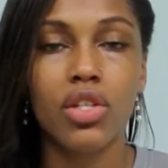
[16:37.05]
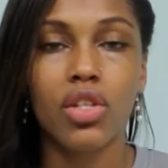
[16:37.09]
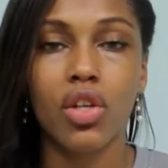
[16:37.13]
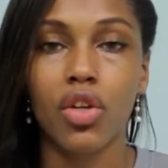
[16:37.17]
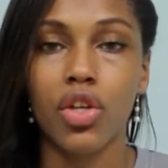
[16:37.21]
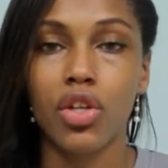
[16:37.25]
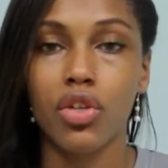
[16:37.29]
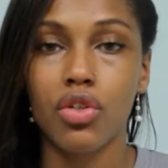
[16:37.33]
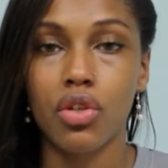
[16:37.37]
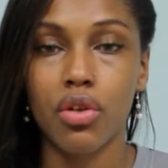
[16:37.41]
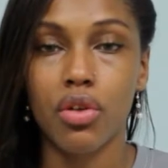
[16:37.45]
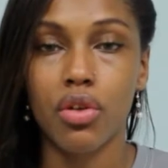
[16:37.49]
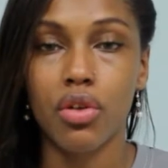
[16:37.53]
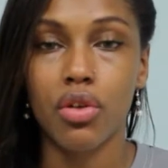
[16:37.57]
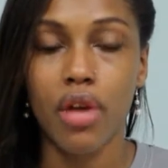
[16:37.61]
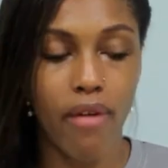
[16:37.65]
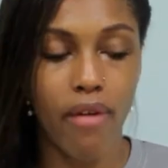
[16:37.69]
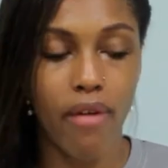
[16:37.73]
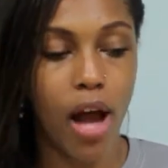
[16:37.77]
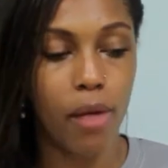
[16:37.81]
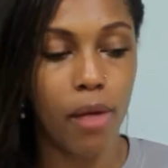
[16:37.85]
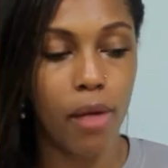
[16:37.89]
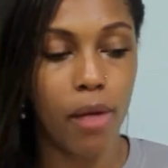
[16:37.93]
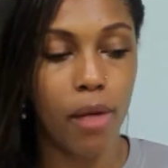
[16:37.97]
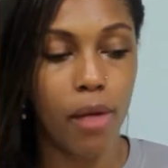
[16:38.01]
So you do
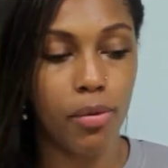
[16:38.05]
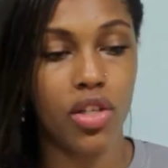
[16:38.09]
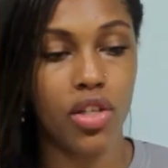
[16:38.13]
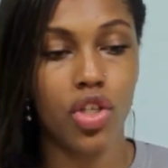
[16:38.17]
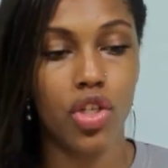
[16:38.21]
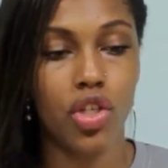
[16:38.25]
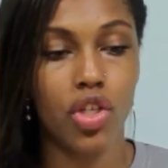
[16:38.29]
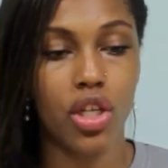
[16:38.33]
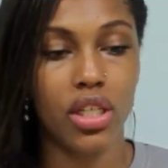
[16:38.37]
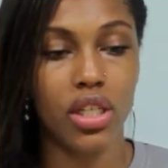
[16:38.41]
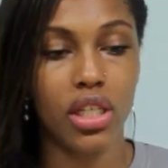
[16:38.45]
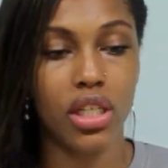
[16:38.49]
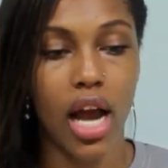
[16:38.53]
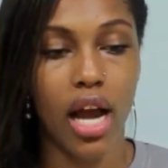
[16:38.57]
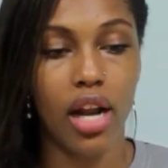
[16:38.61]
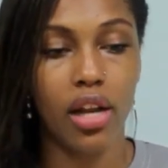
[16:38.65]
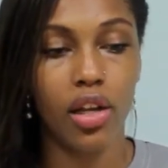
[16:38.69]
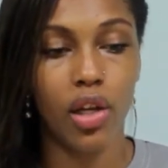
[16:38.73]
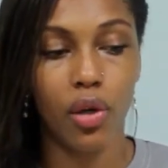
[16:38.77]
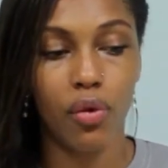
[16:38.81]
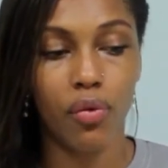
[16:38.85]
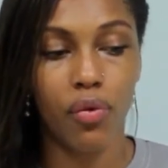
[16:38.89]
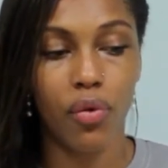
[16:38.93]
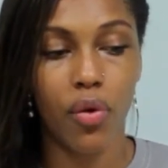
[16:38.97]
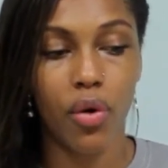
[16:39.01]
have options. You just
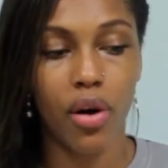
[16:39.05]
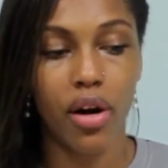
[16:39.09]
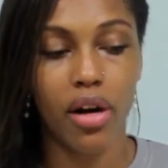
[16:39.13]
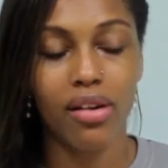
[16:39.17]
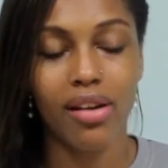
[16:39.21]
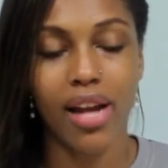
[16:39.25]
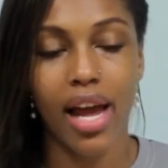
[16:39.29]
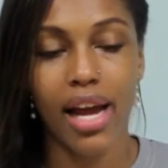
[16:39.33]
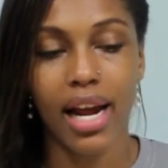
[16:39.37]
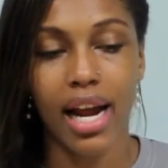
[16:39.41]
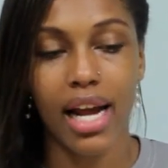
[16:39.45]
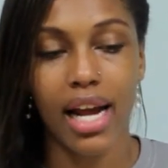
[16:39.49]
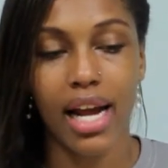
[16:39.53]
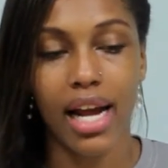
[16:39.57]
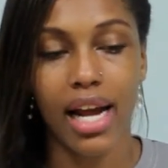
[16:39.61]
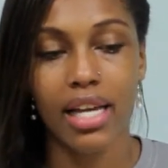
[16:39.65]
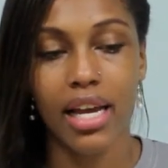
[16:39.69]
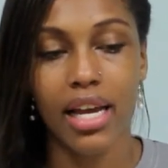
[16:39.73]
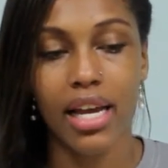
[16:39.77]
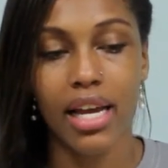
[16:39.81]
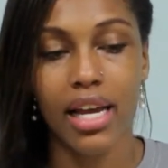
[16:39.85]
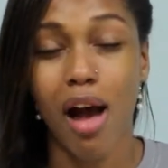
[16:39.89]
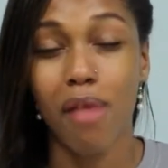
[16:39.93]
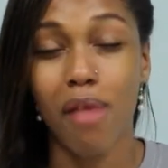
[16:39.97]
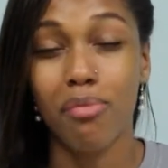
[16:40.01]
gotta look for it. And like I
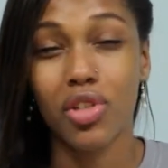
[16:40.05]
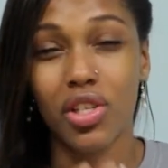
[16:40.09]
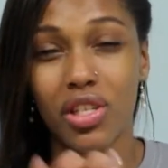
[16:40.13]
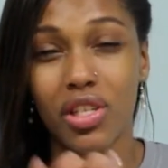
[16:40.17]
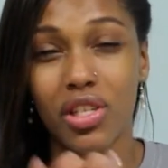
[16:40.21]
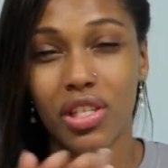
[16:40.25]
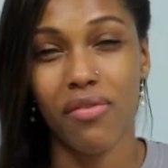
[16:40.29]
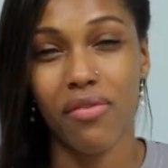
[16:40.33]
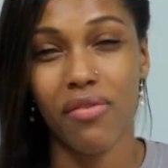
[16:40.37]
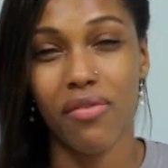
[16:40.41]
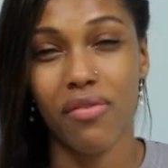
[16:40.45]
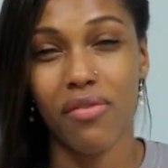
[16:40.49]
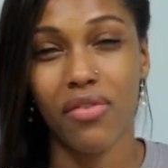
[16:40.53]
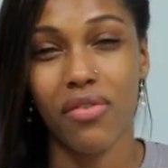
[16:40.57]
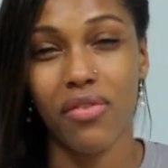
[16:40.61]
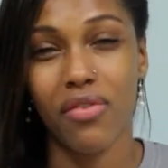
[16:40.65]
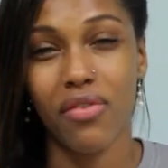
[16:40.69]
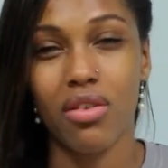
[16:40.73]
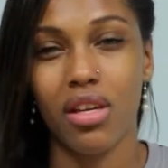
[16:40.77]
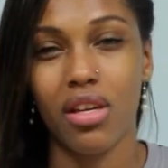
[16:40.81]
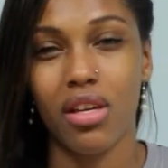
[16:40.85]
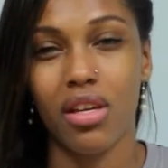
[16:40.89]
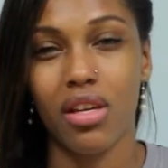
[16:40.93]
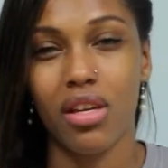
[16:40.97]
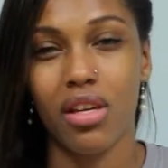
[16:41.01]
said, I give
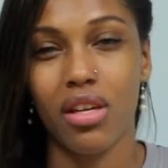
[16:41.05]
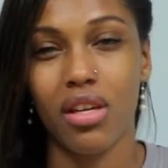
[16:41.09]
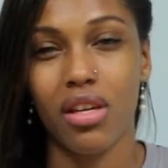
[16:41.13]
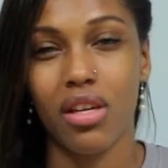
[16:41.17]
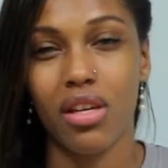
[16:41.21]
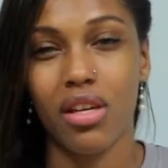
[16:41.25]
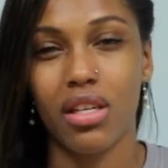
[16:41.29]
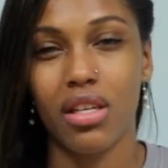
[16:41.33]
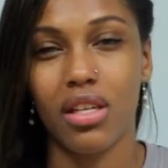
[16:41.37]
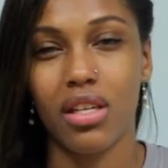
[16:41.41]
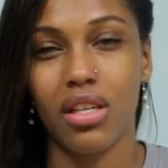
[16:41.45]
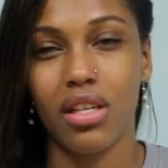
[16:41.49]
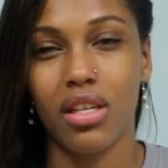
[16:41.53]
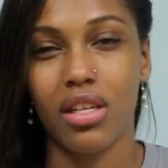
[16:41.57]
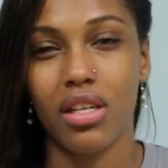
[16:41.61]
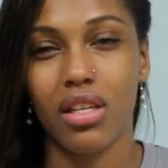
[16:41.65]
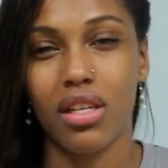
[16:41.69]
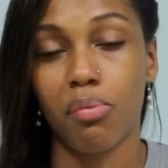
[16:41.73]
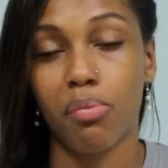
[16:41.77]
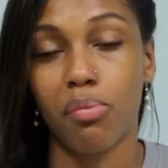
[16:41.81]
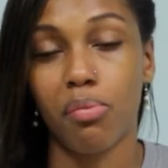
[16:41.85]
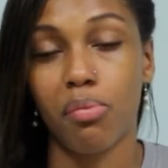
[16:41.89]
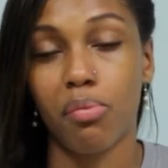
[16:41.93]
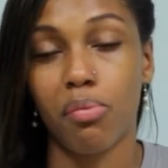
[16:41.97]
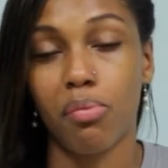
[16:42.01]
these tips to
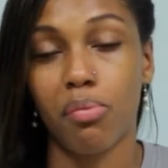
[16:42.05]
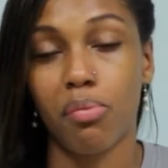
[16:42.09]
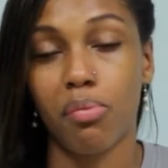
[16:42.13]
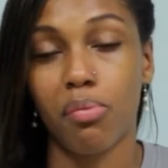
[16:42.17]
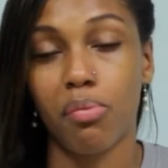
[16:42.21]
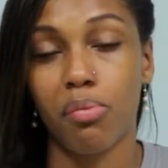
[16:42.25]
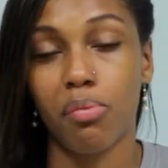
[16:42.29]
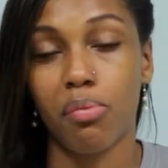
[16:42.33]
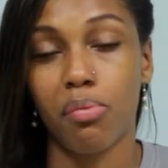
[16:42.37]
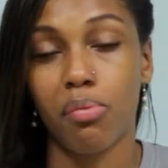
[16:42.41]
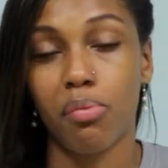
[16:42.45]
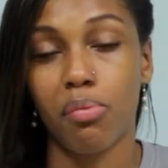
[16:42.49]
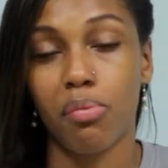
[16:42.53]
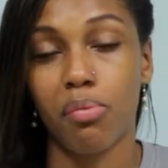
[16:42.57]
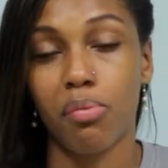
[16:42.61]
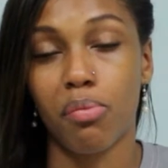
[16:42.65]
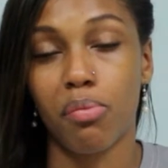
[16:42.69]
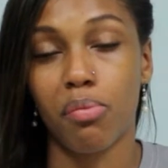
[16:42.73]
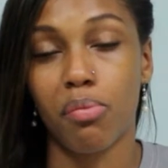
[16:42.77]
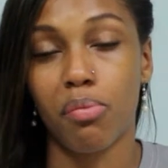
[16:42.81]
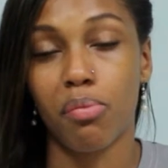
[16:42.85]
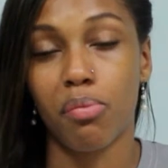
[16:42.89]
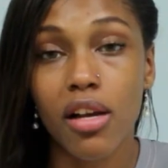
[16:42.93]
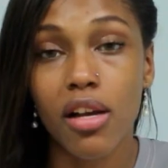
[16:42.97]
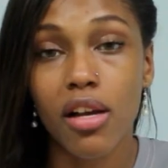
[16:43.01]
already
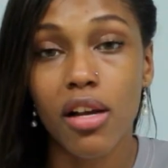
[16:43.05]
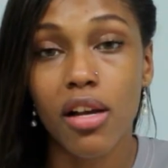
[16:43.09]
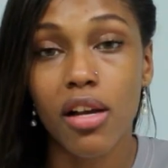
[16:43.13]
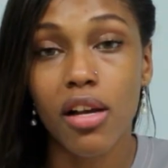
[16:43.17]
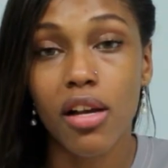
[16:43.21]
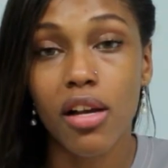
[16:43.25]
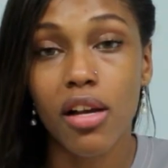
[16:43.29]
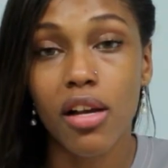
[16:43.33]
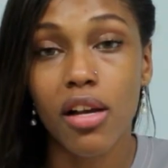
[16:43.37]
that